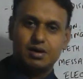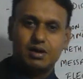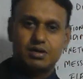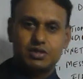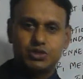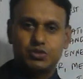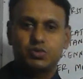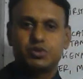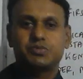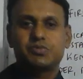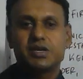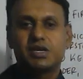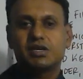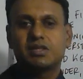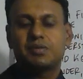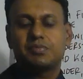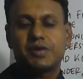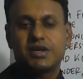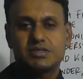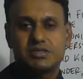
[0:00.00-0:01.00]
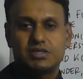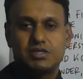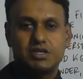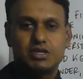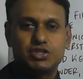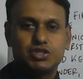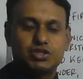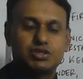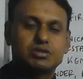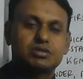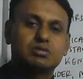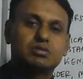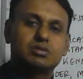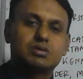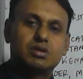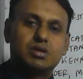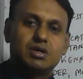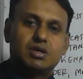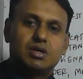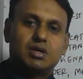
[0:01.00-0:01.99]
she was making the presentation,
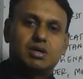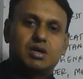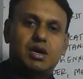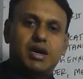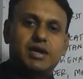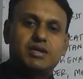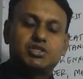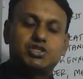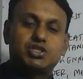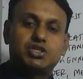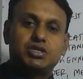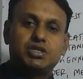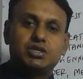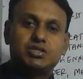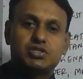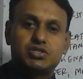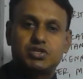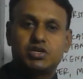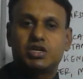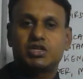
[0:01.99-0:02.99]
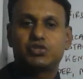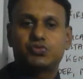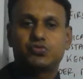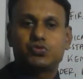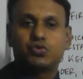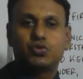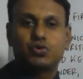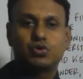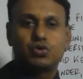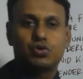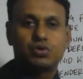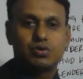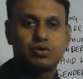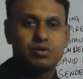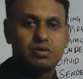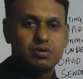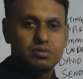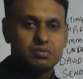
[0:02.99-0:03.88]
and she searched for